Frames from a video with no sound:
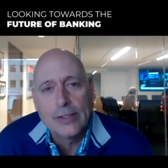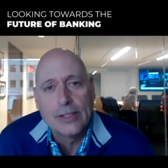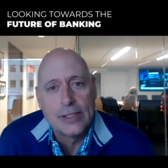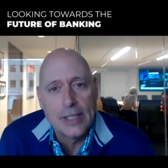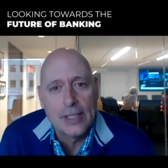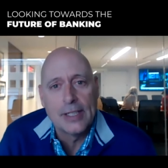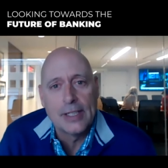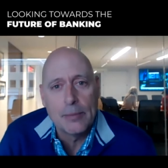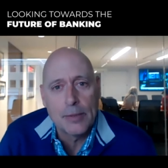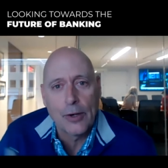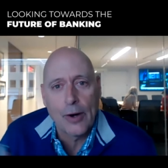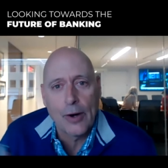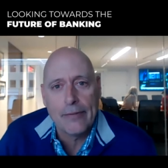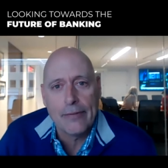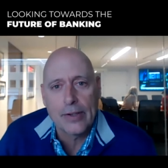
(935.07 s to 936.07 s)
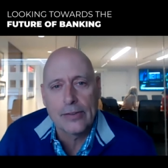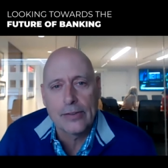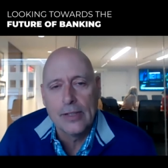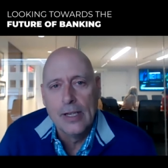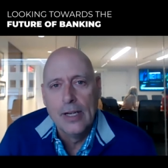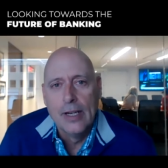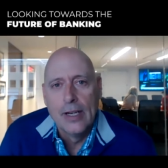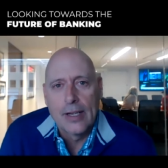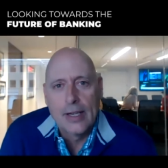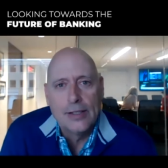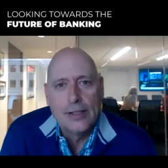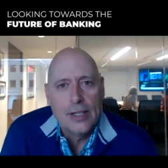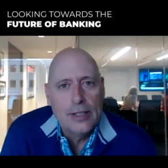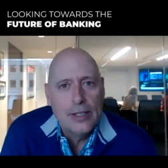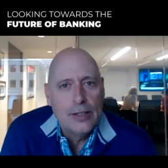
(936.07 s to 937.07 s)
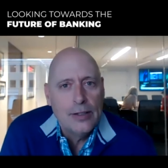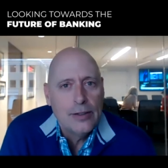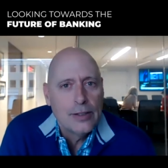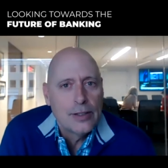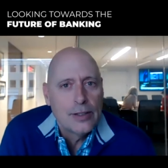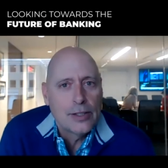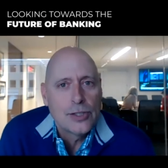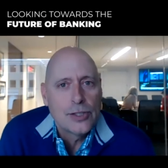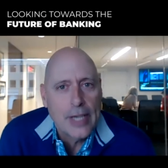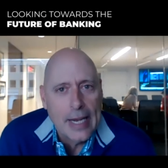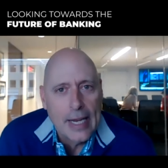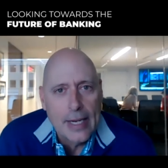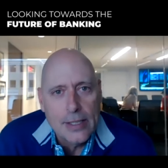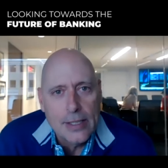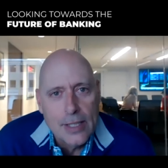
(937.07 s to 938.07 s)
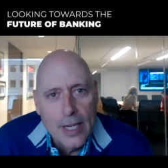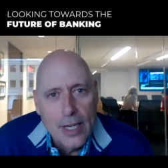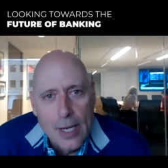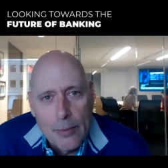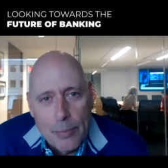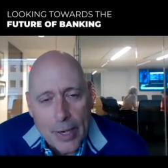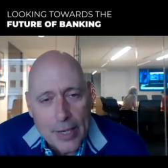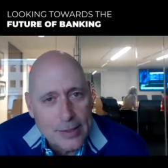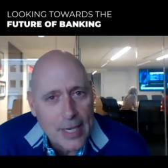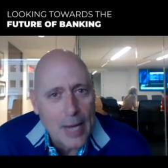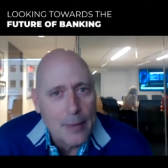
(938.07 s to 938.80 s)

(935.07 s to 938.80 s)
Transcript: As you see, the demographics continue to change, but it's yep.